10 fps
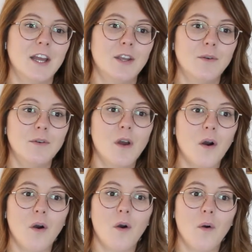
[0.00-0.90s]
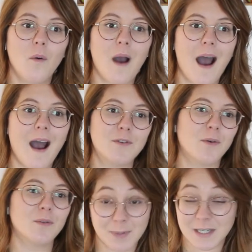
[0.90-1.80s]
you know
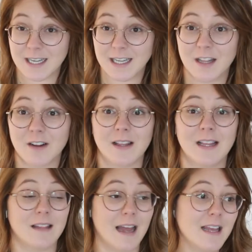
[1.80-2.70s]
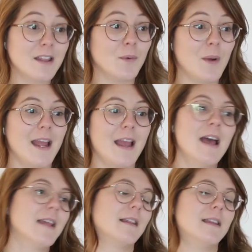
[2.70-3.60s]
you don't particularly like the
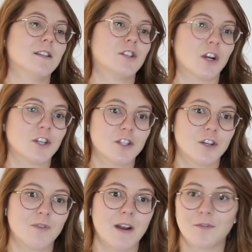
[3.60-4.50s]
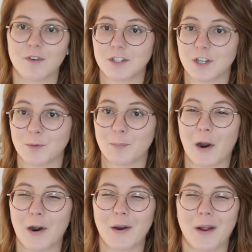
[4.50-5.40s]
way the instructions are written for a certain
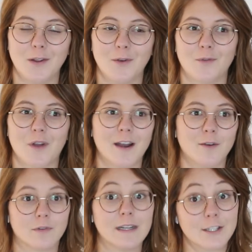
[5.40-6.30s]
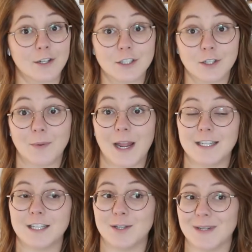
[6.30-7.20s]
part, you kind of researched a way to
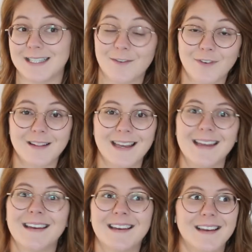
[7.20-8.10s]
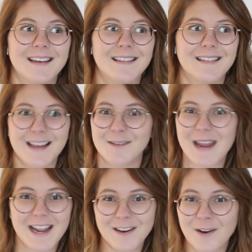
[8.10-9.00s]
do it differently, then
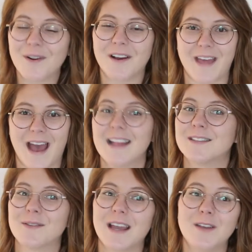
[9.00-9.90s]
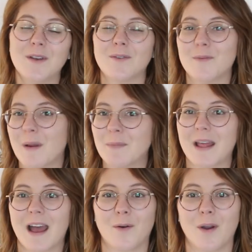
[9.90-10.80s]
make a note on that so that you can remember
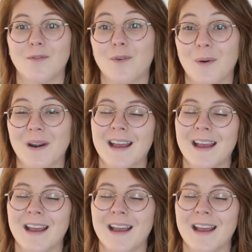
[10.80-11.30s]
that going forward.